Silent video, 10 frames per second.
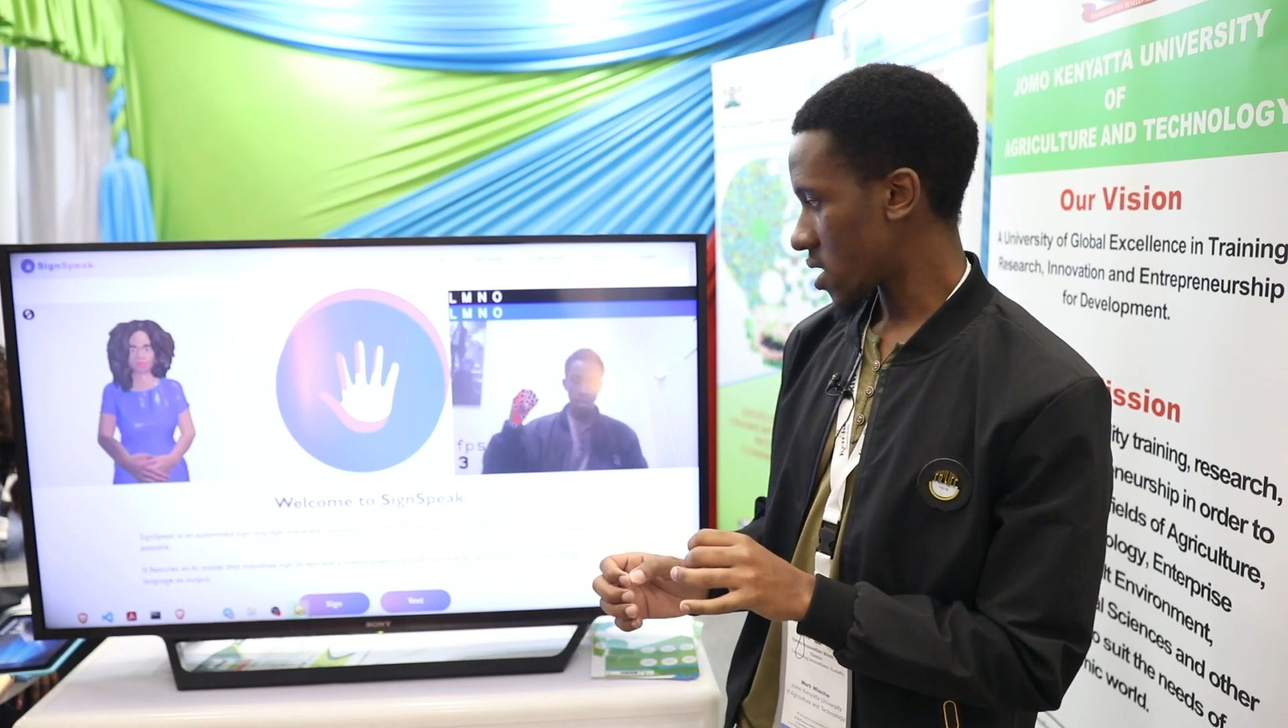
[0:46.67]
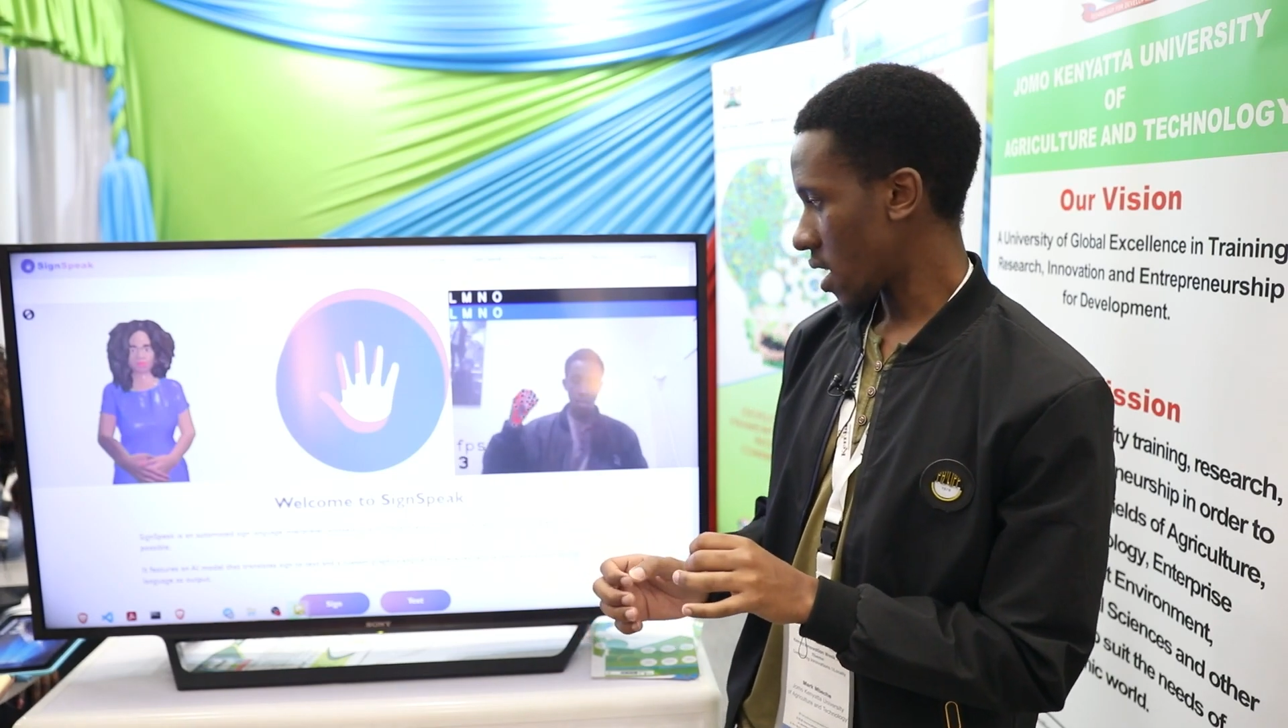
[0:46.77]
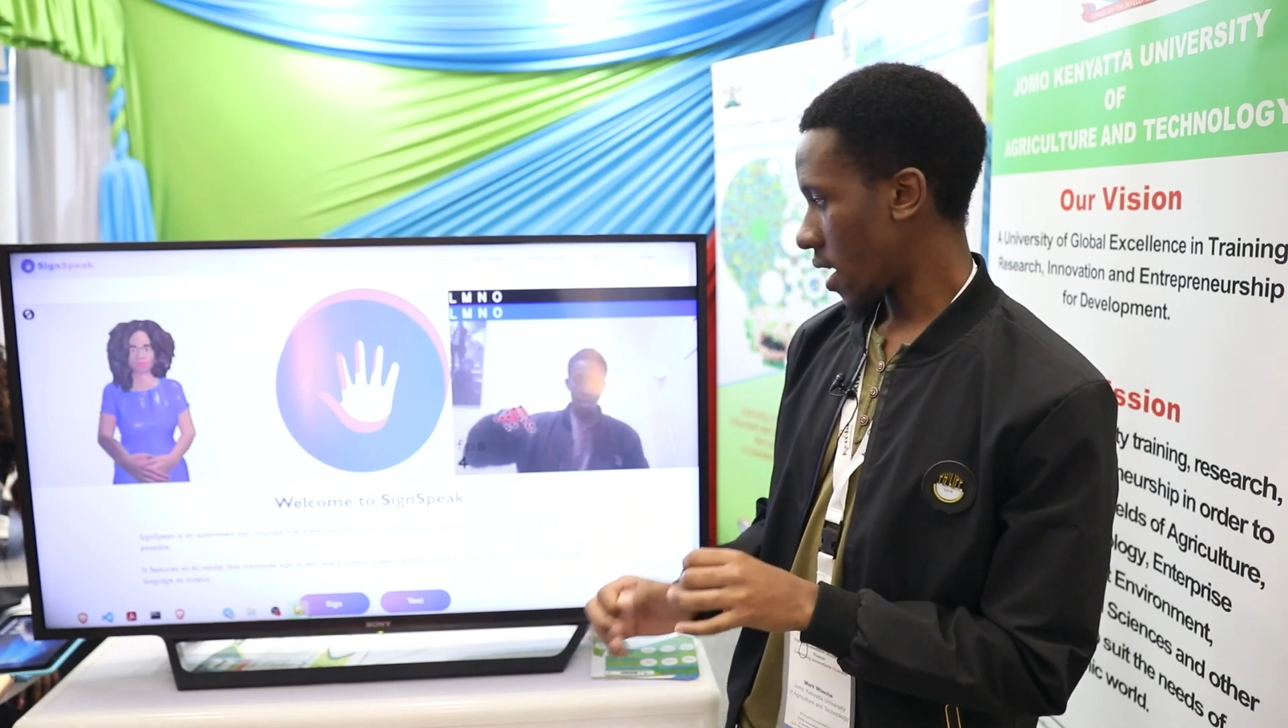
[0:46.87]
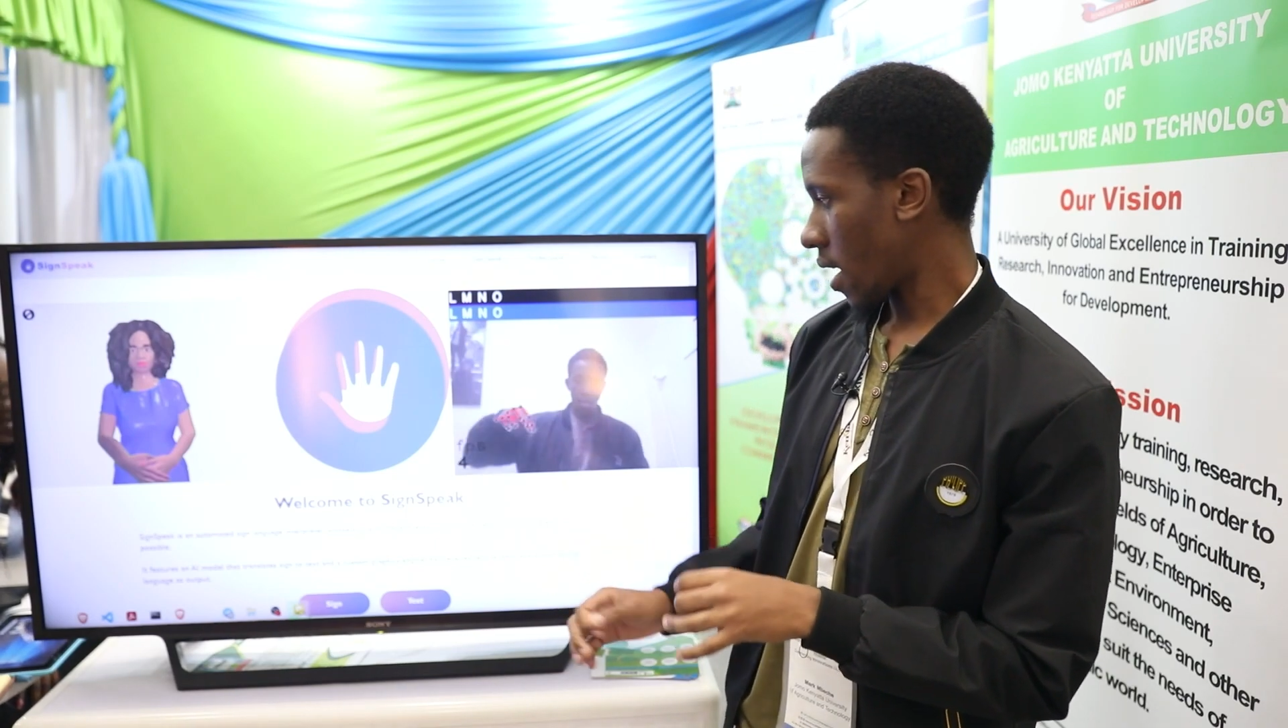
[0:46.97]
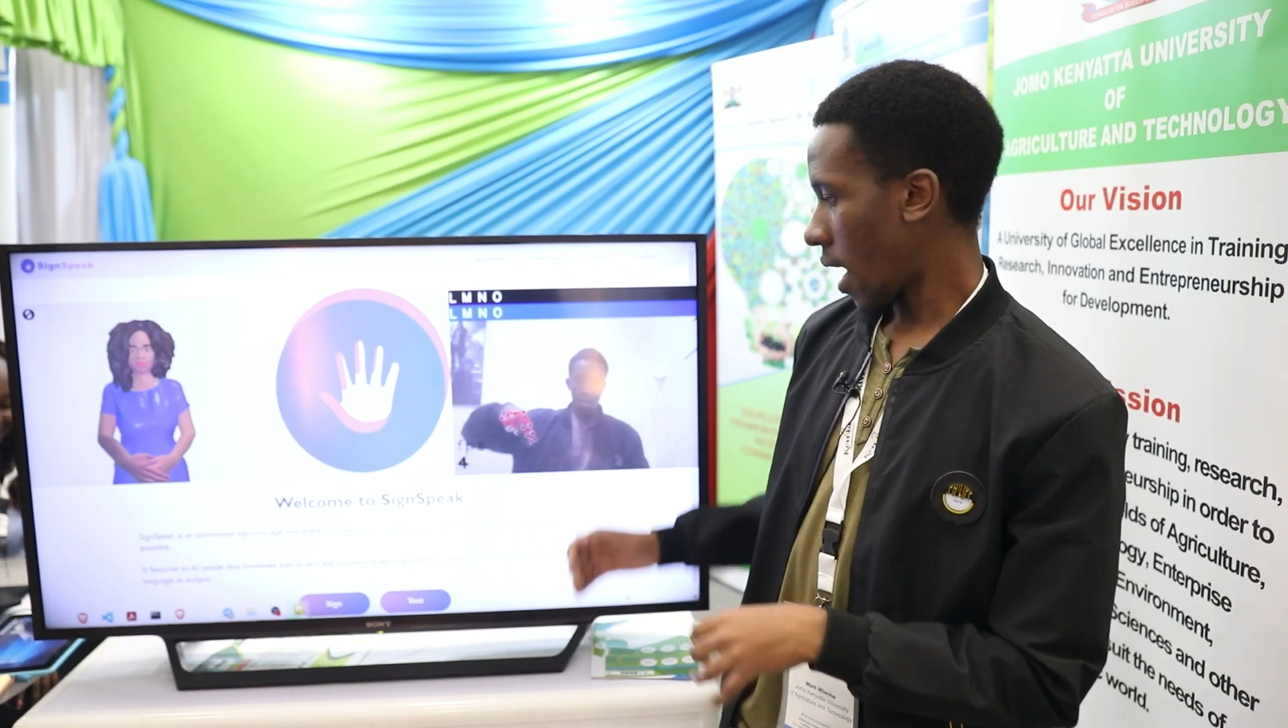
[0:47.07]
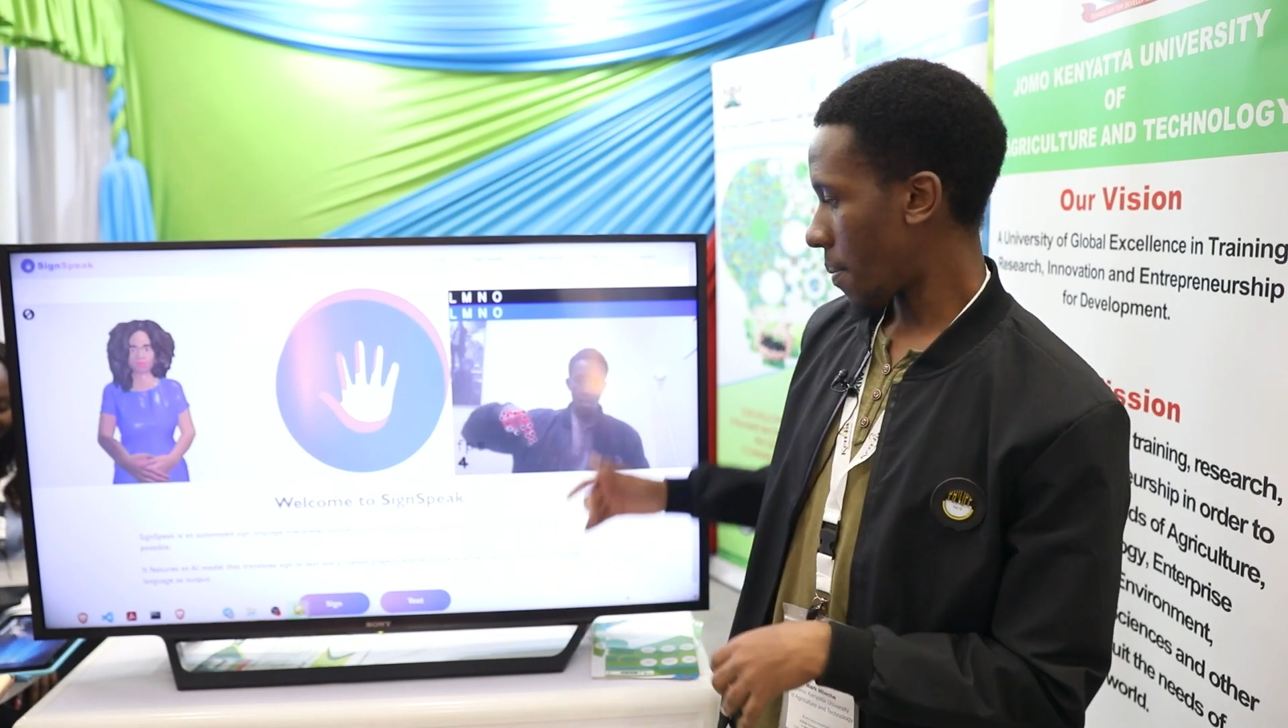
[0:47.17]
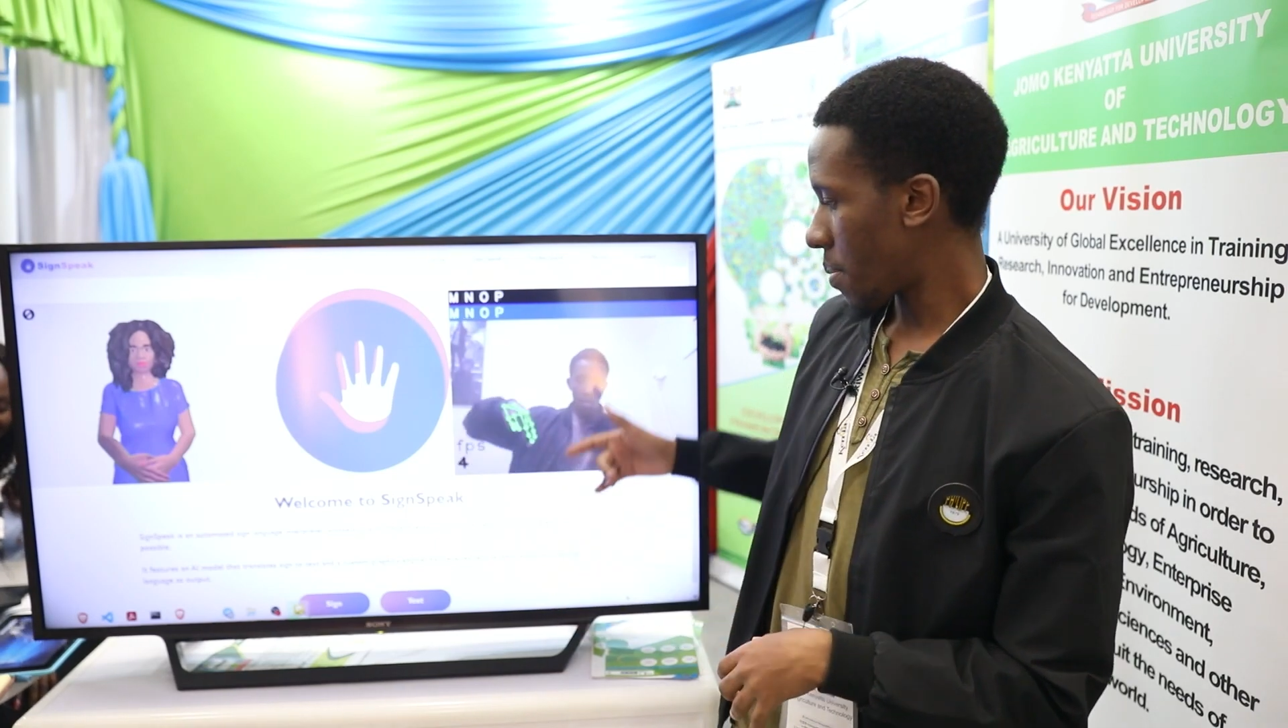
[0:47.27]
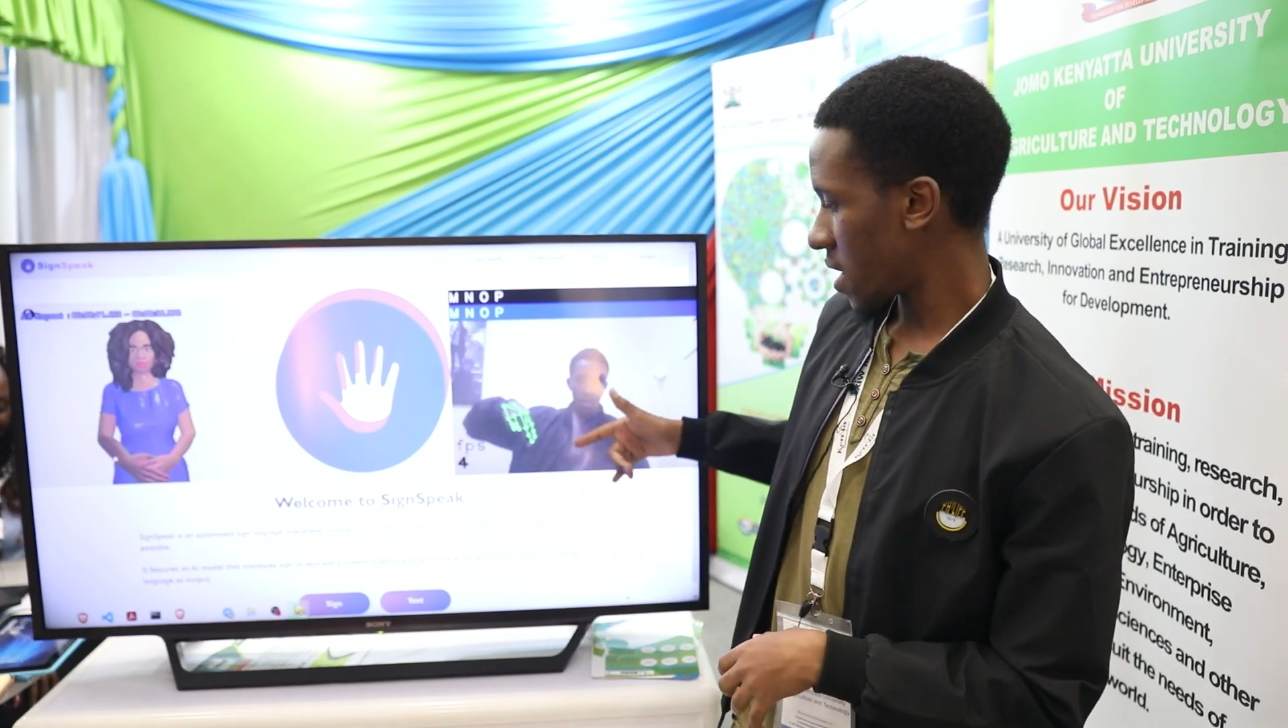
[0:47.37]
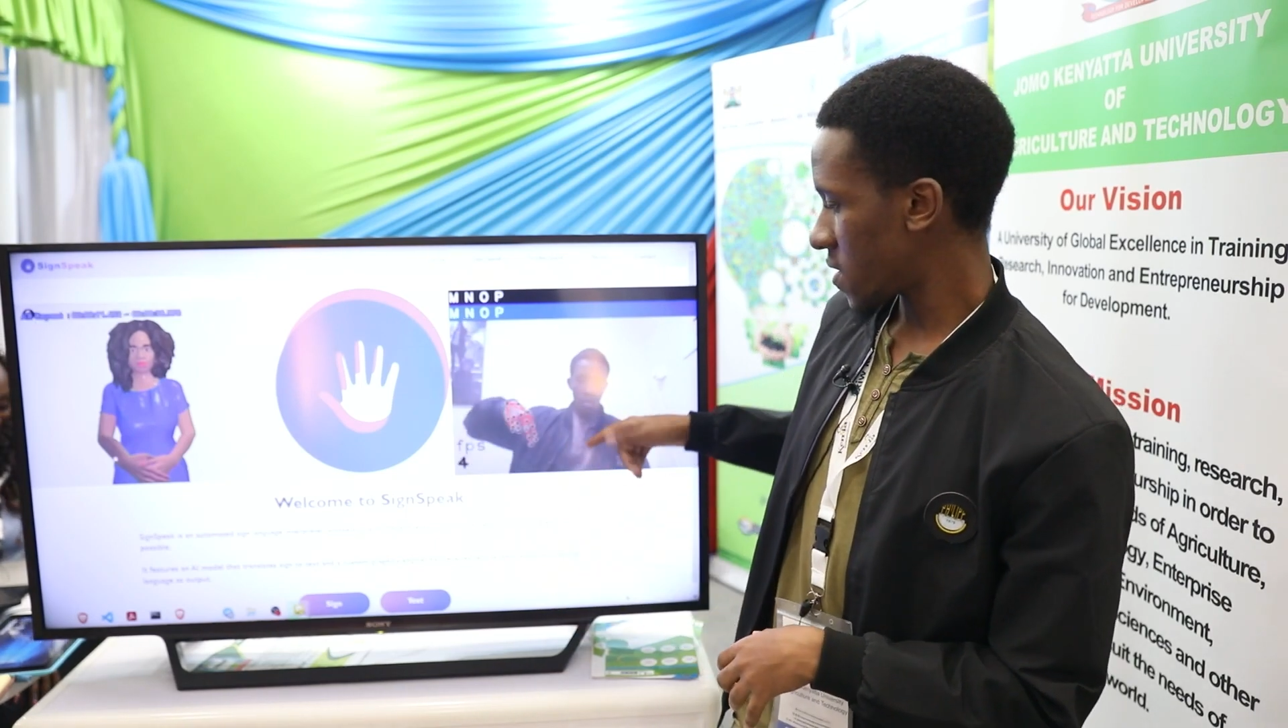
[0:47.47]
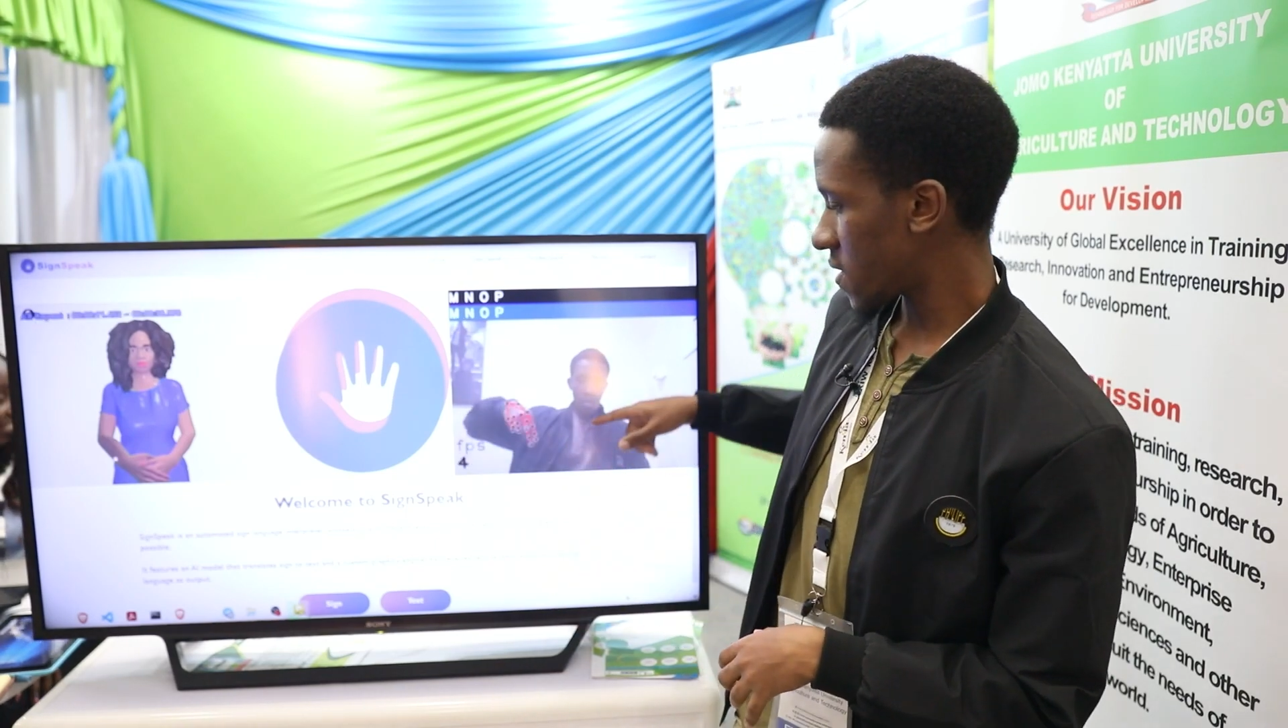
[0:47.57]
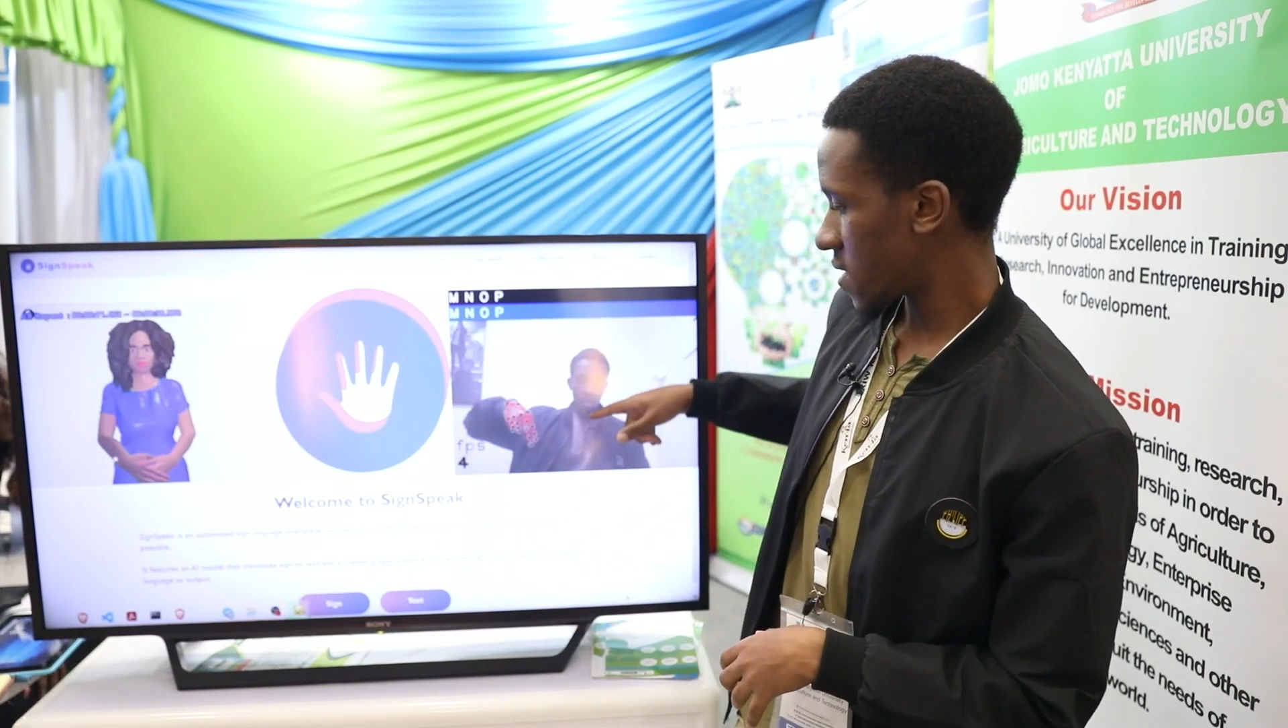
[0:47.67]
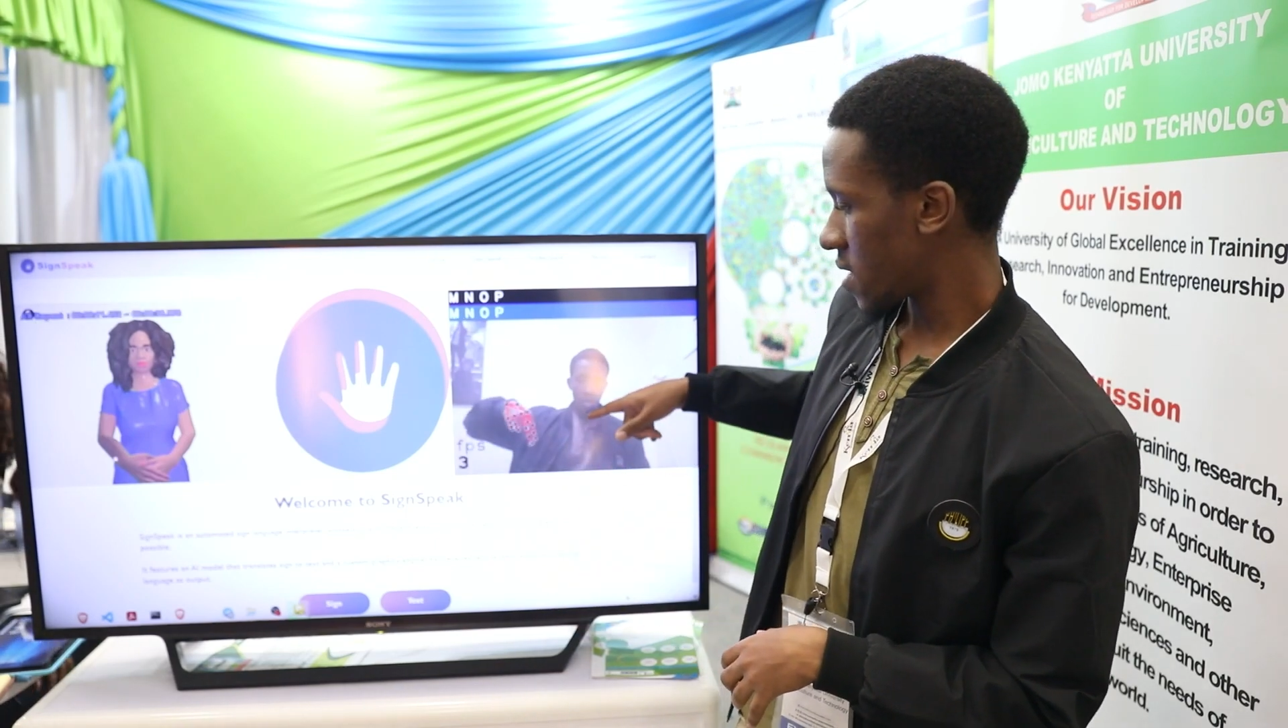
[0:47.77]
appends